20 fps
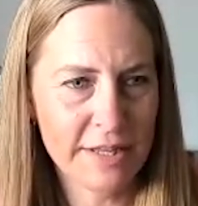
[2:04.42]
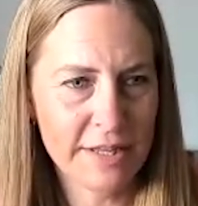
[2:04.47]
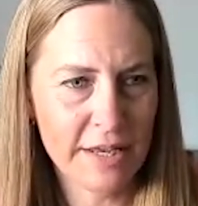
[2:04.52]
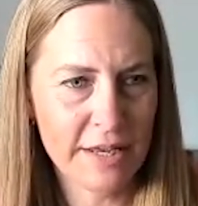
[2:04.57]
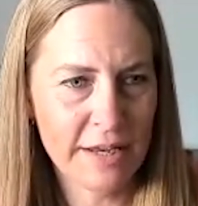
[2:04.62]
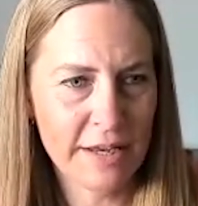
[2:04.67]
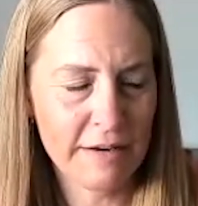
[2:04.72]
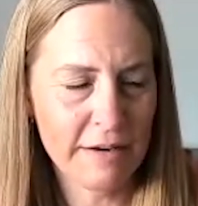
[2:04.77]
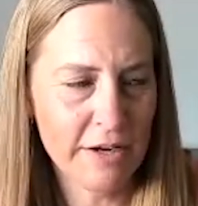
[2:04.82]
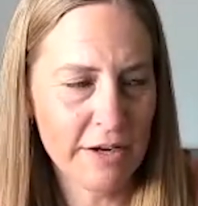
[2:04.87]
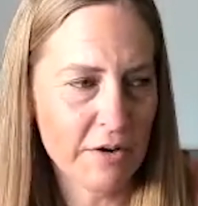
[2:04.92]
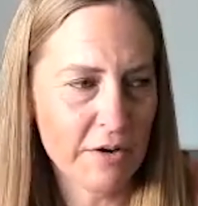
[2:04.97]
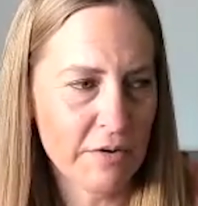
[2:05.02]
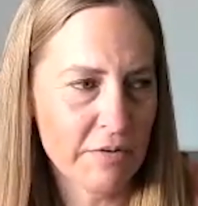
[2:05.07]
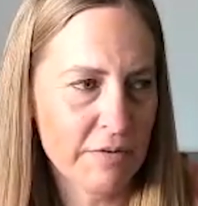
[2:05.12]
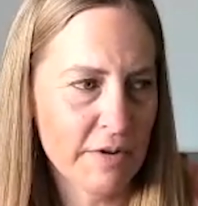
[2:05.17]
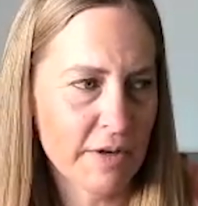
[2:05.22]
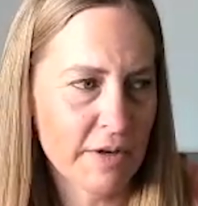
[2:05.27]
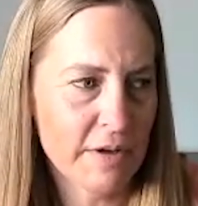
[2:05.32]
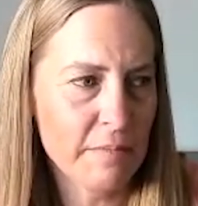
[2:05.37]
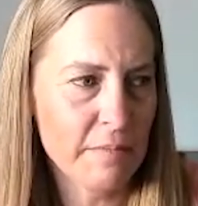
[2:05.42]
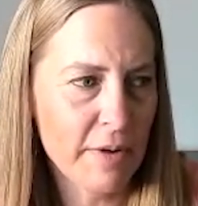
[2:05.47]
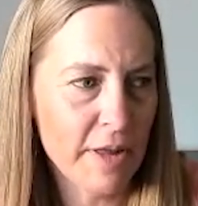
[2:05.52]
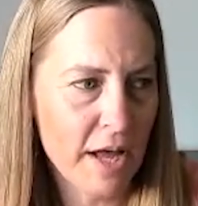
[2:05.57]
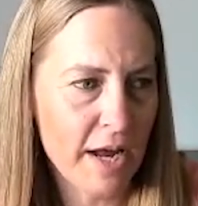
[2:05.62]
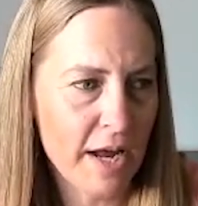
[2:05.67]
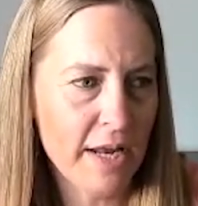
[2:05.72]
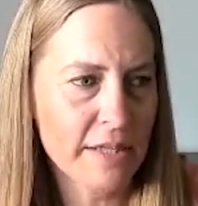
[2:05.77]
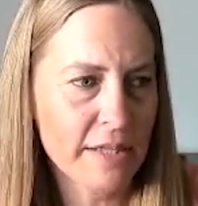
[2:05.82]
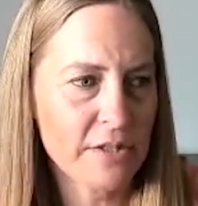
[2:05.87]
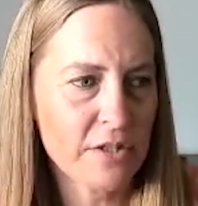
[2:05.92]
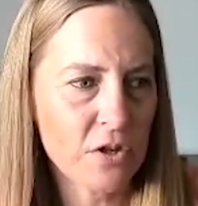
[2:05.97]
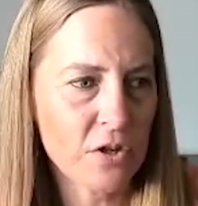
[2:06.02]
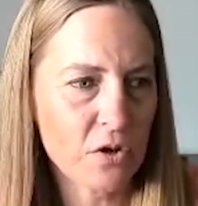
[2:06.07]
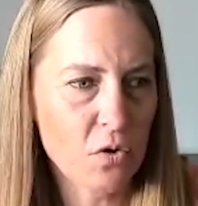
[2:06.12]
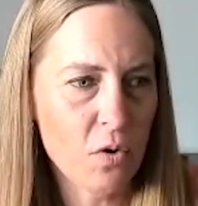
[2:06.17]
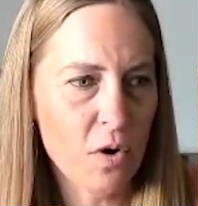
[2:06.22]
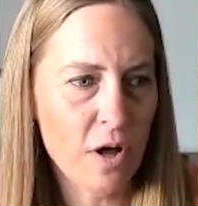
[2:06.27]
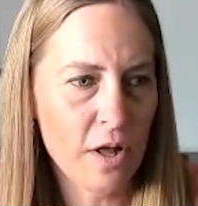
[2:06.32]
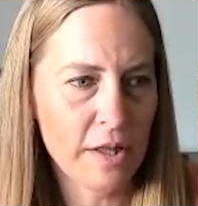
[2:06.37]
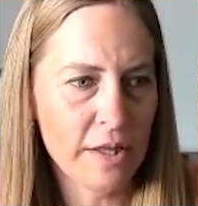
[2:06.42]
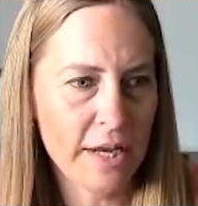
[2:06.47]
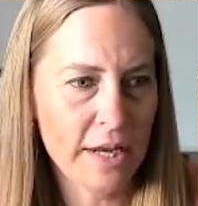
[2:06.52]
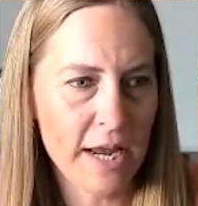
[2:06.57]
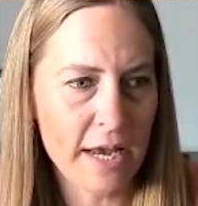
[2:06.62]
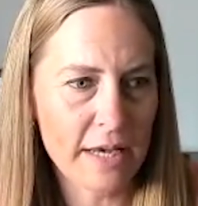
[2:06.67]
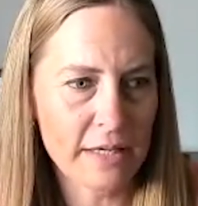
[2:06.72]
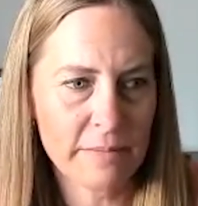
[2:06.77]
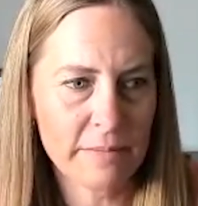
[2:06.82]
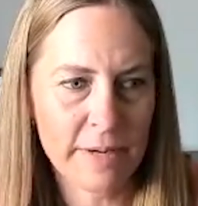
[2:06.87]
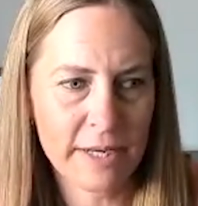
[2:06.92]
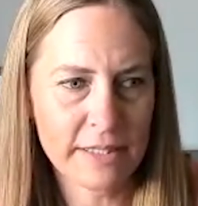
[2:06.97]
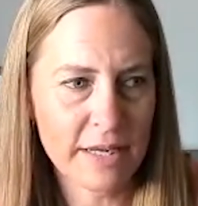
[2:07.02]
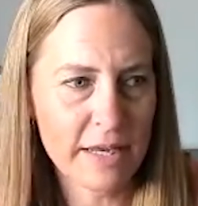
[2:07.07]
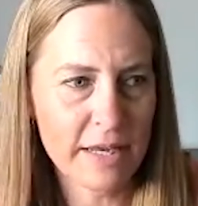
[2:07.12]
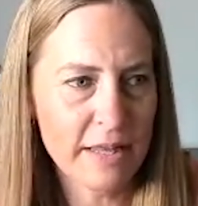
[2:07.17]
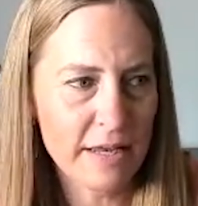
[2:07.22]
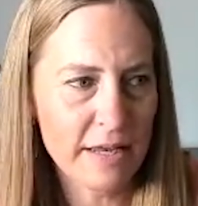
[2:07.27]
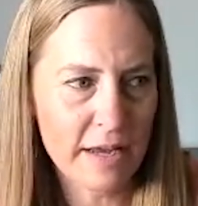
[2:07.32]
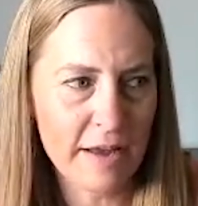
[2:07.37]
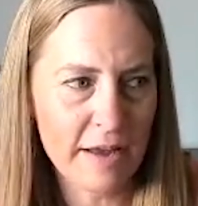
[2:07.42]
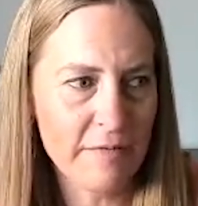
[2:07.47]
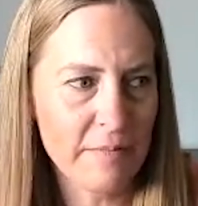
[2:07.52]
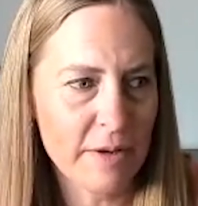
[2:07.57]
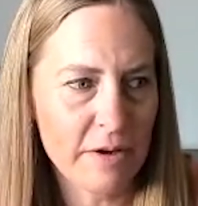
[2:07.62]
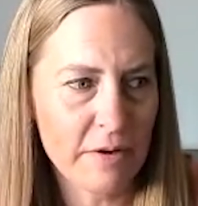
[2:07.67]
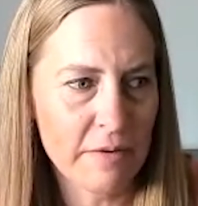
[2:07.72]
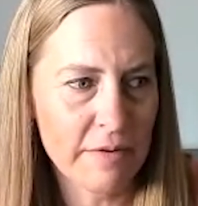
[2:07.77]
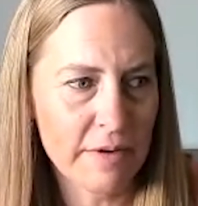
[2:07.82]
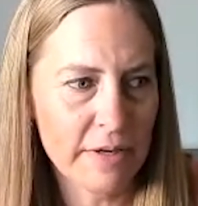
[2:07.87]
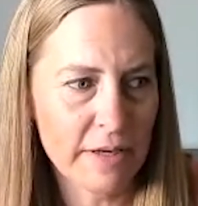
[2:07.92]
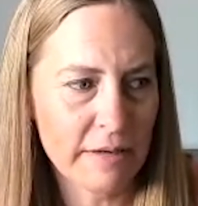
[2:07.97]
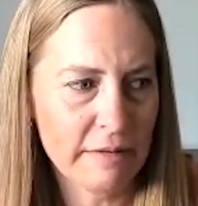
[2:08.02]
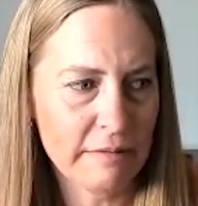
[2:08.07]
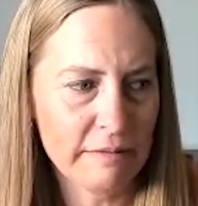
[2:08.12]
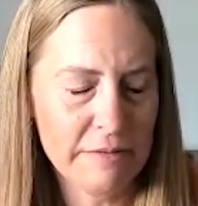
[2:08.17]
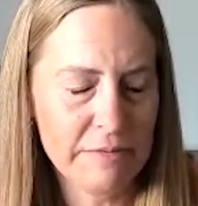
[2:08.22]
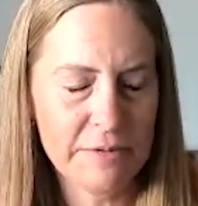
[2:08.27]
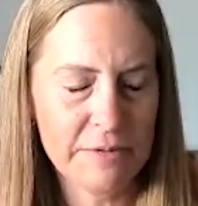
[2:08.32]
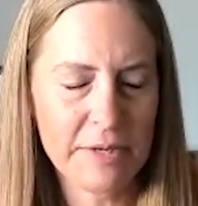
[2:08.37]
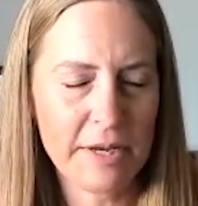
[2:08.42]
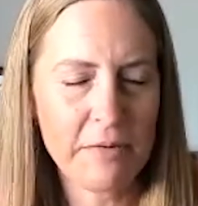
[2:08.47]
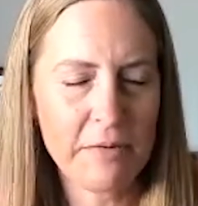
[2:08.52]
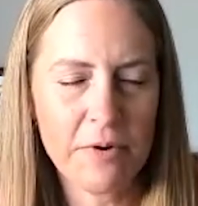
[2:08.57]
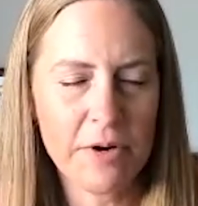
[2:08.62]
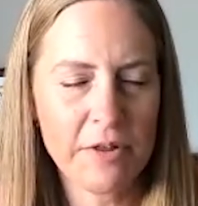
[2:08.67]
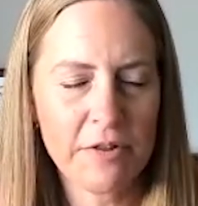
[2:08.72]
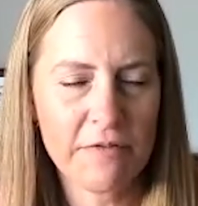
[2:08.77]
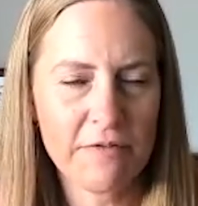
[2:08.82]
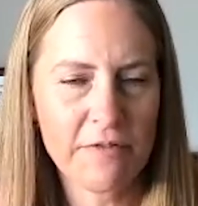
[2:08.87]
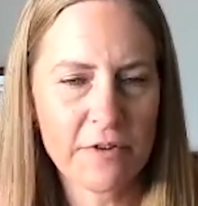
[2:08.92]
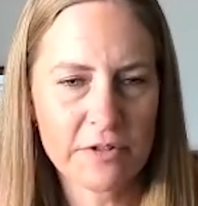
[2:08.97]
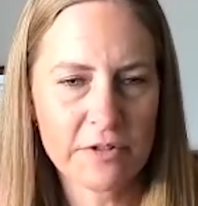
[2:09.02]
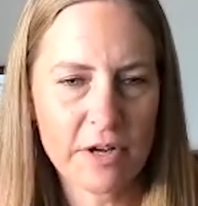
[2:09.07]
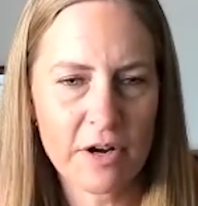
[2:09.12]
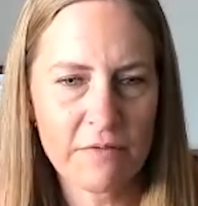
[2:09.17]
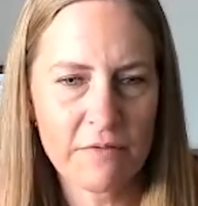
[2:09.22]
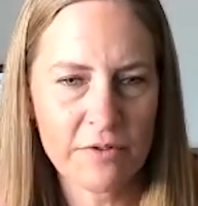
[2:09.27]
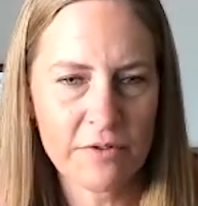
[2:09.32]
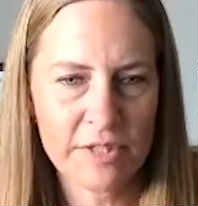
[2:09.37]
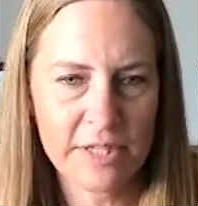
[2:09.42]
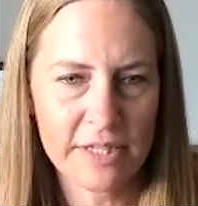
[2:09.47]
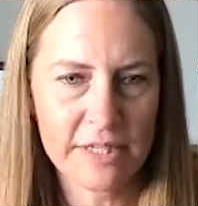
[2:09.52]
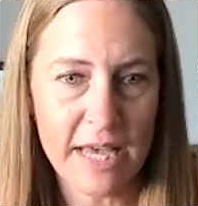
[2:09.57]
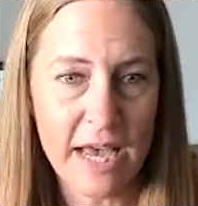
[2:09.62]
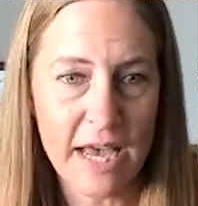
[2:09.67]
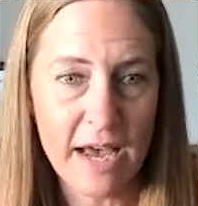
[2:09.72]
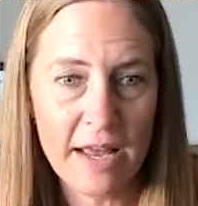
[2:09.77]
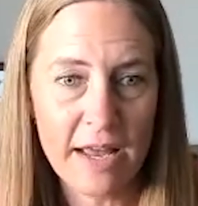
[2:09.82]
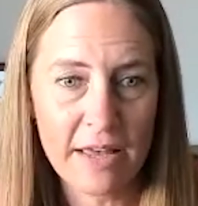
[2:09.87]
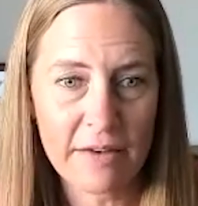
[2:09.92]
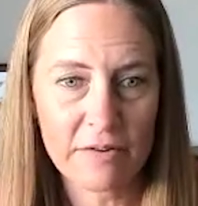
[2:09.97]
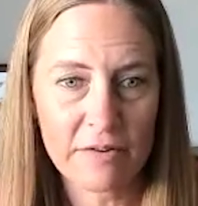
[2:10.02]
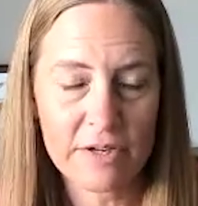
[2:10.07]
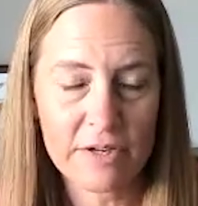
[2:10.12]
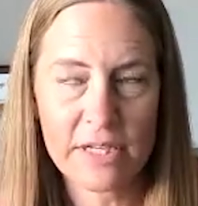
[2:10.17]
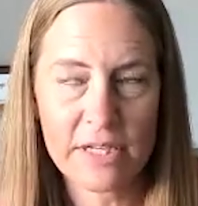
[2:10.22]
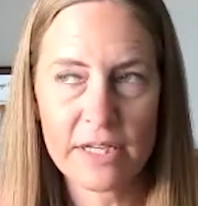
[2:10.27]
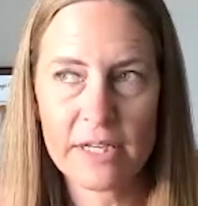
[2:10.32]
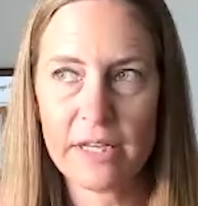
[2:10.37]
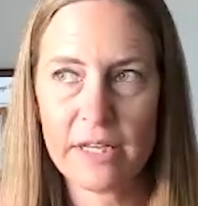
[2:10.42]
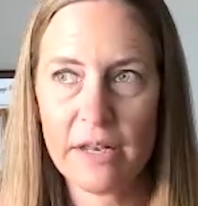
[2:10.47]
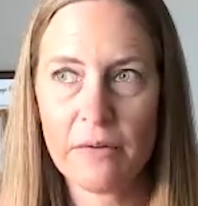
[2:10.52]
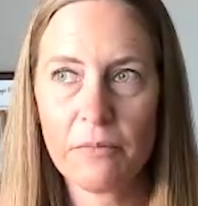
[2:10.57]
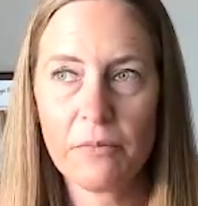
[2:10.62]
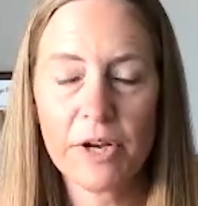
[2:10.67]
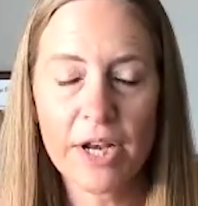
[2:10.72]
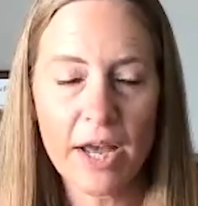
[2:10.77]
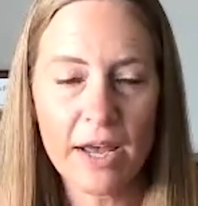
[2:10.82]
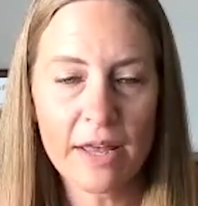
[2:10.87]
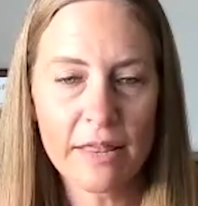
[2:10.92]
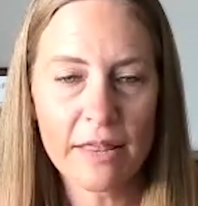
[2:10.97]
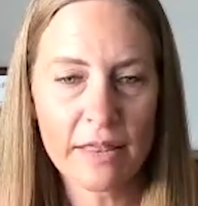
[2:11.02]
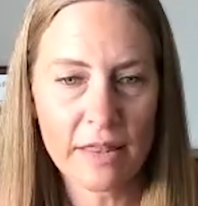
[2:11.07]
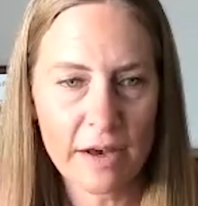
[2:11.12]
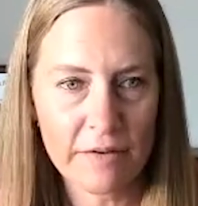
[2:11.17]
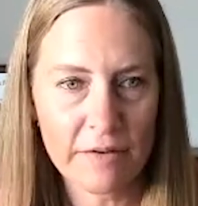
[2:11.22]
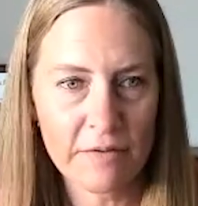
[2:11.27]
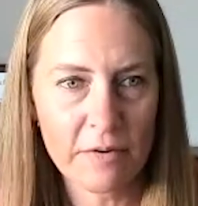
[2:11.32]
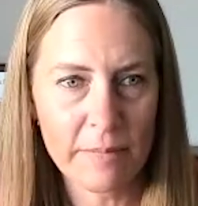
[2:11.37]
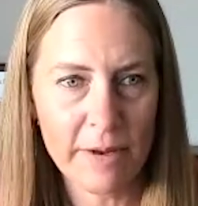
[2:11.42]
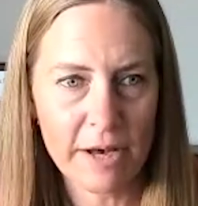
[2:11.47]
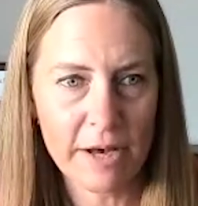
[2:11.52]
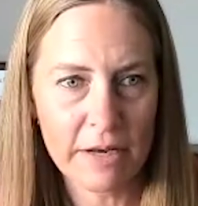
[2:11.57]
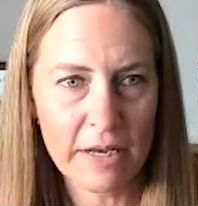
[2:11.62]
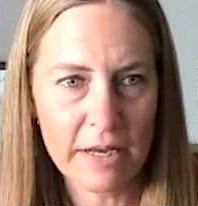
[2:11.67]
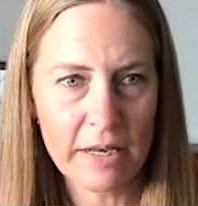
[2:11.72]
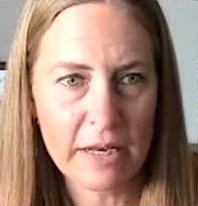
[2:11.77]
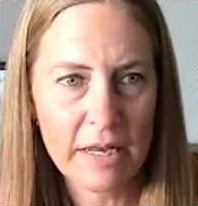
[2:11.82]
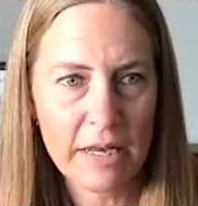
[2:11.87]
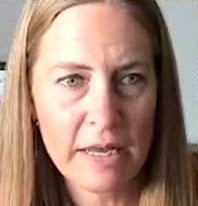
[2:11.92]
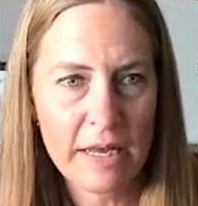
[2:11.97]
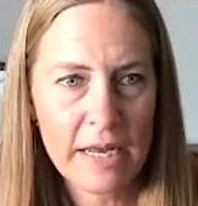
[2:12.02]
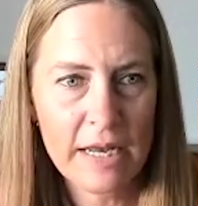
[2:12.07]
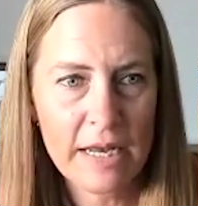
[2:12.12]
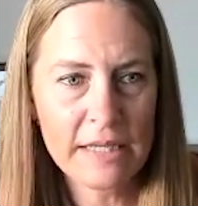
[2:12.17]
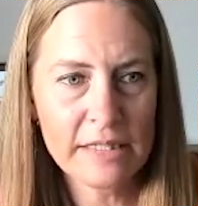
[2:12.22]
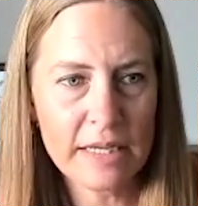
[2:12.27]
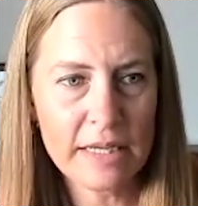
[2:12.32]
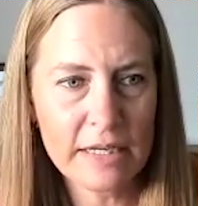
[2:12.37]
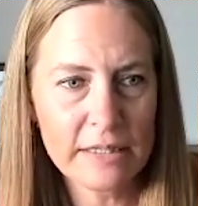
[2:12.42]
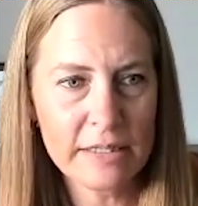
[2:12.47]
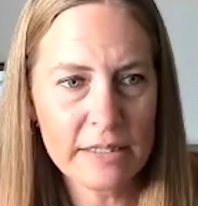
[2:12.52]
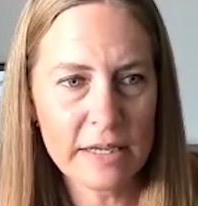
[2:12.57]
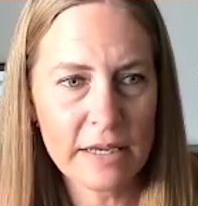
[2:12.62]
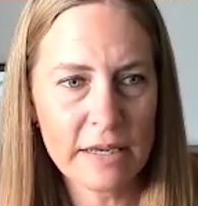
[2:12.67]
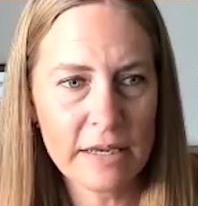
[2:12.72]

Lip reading: to the compliance and the quality aspect. I think I've been going, it was like one of the first conferences I ever attended. And what I love about it is that